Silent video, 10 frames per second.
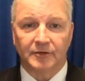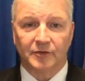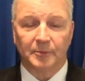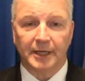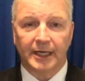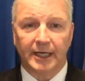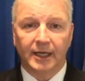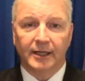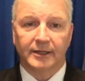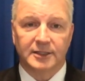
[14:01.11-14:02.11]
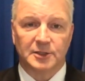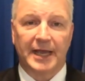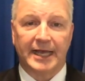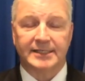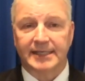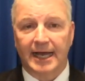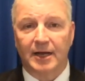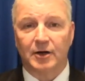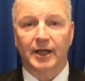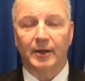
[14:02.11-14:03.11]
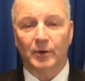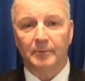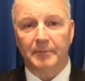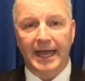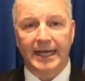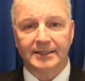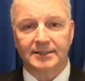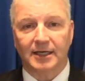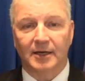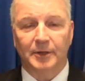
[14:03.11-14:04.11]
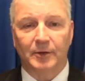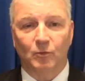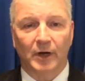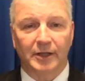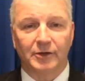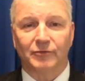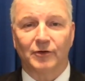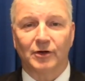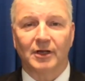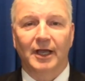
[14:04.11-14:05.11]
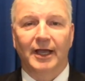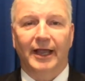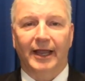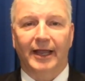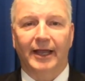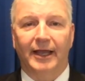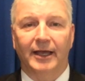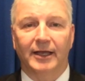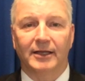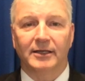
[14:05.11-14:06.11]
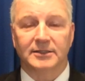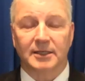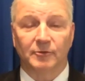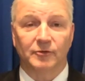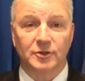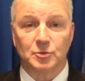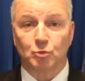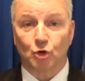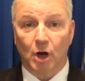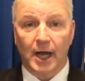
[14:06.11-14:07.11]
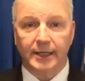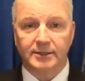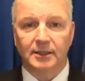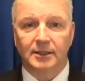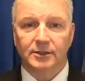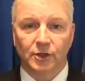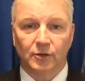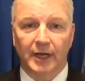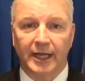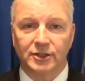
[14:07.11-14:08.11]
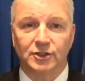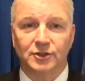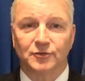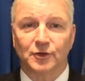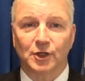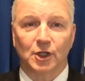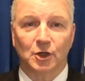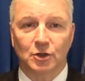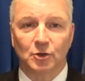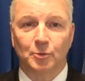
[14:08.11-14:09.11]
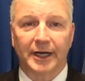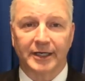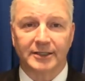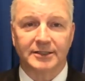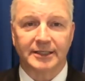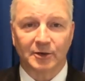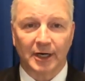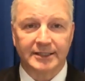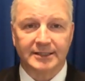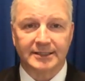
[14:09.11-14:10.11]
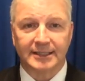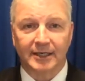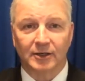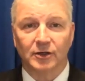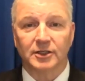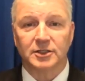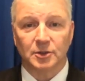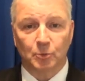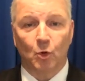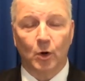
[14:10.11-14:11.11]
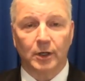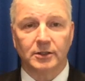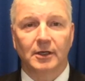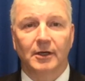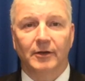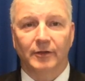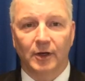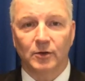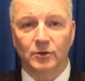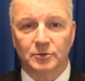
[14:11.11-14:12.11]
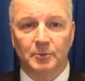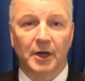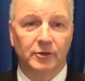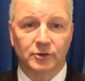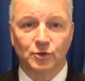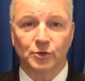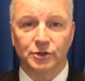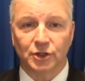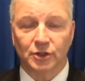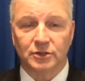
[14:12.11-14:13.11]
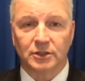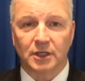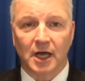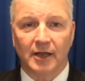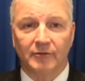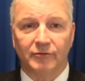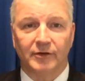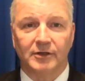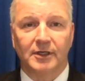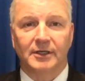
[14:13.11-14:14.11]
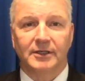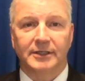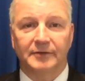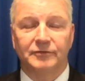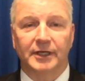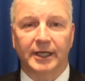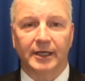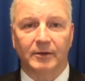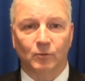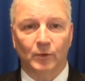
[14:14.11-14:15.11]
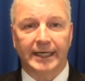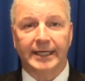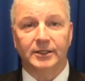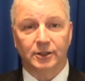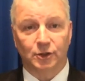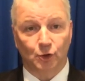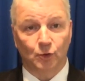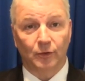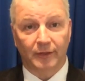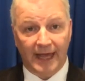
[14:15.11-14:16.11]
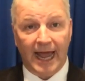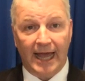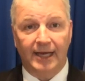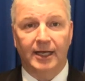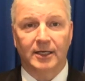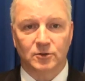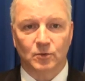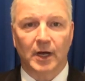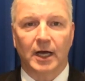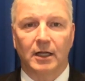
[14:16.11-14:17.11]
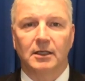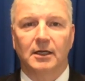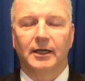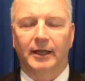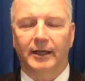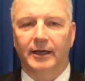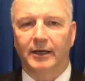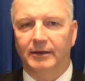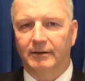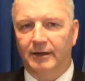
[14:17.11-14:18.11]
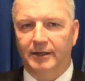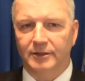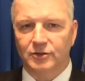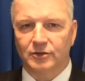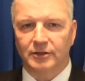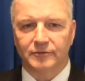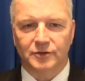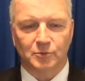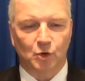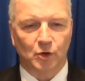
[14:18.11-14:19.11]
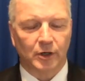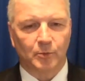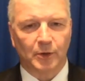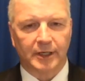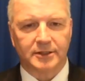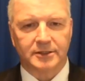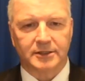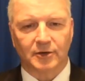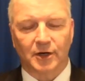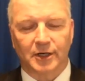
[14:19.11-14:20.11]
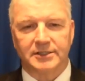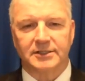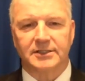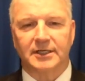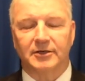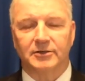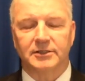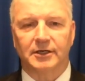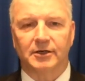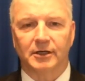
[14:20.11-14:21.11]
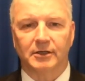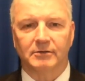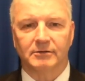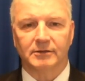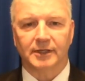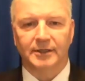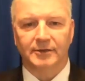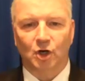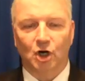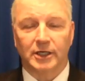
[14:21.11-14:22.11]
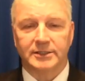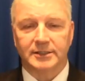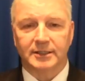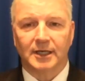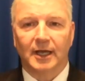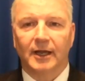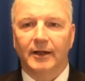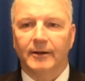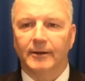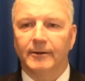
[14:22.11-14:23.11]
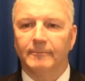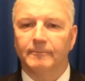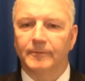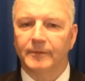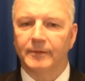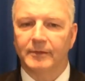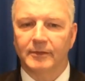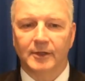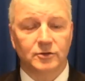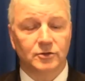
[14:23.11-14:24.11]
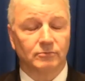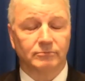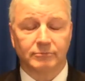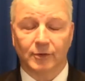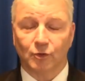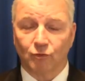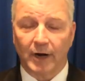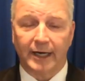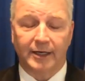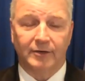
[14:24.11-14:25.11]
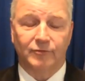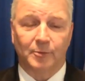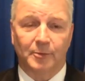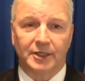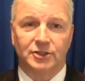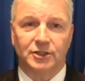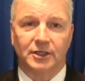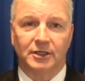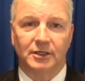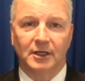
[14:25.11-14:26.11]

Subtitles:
Committee this past Saturday, we met up in Weatherford, and some of us brought donations for a local pregnancy crisis center to support those mothers who had chosen life. And definitely we need to do that as well. And I certainly have supported pregnancy crisis centers here in Austin. Um, those are great information.